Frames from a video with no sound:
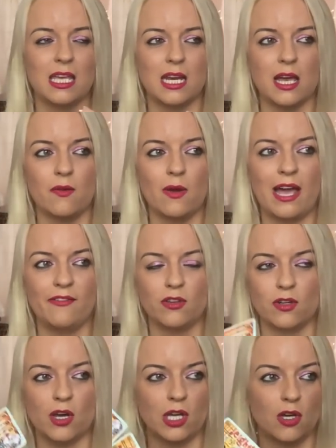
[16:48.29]
you know, if
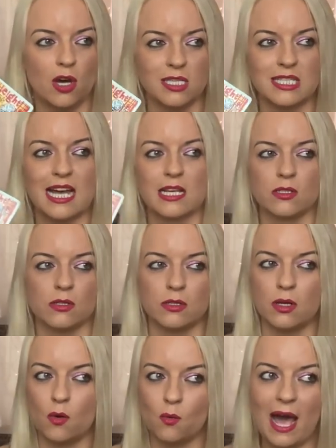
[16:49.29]
you're not in contact
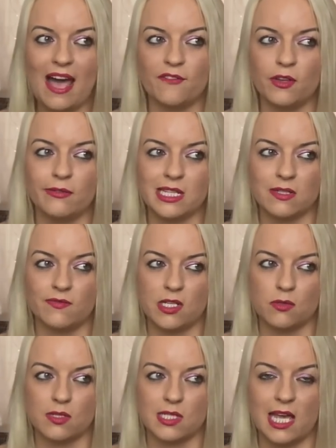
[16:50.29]
or, or whatever your
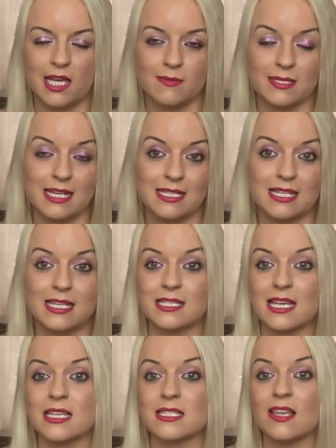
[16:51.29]
individual circumstances
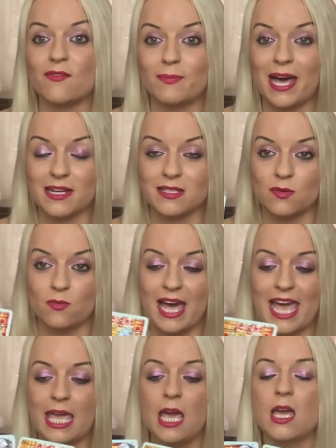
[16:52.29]
is, they've backed
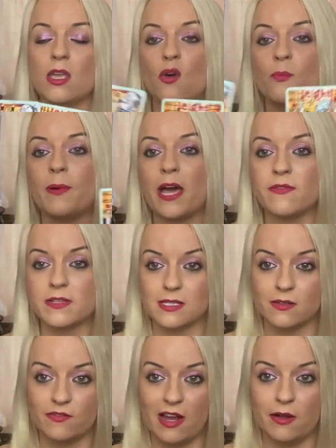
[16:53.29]
away, you're both
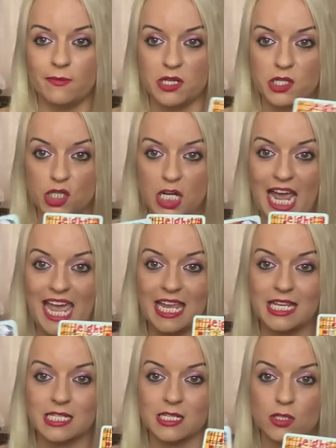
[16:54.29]
still very much
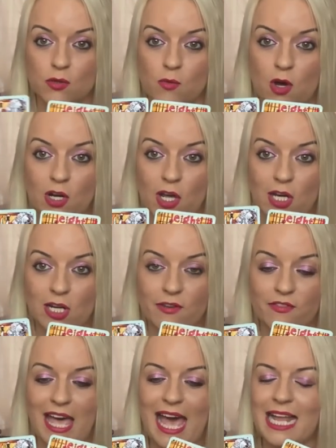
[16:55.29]
chained to one
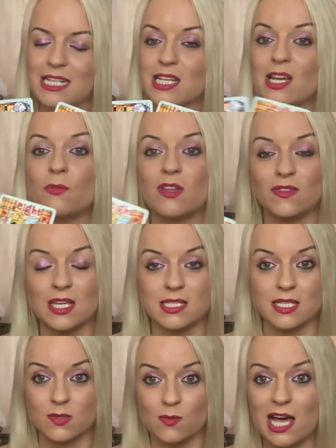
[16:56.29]
another. And with
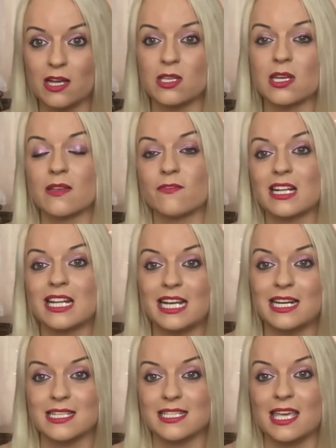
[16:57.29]
this as well, you can
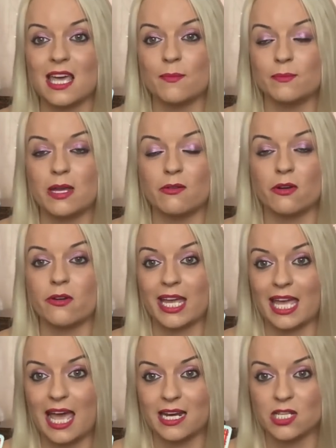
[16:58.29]
clearly see a
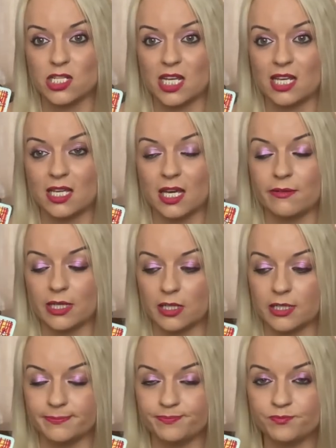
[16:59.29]
mirroring energy going
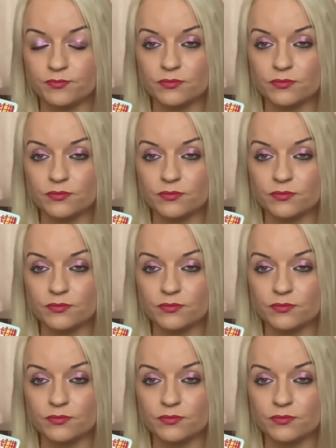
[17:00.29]
on.